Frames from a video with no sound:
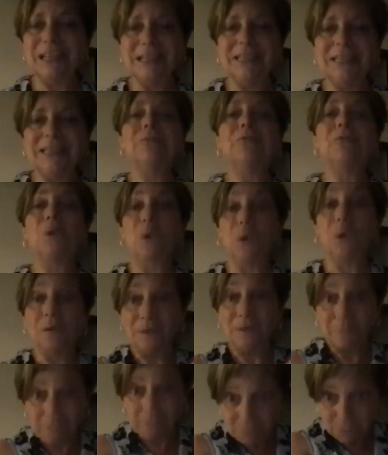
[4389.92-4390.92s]

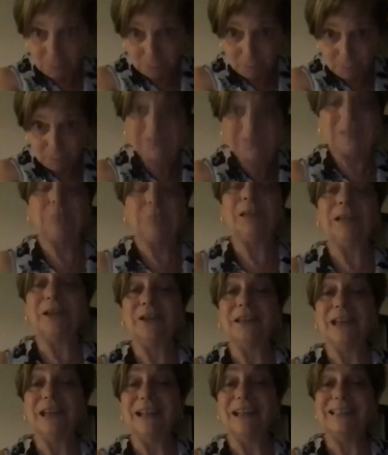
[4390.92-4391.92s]
exercise routines for
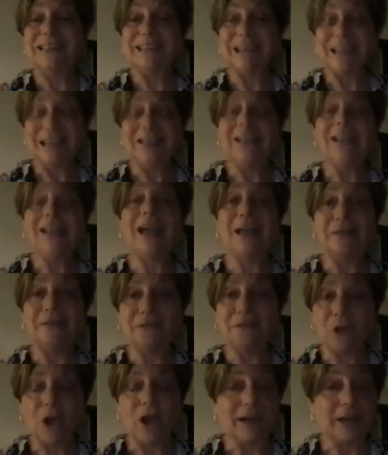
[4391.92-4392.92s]
the Music Play
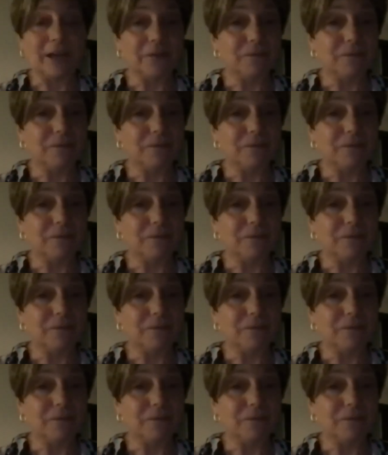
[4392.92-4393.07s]
Online site.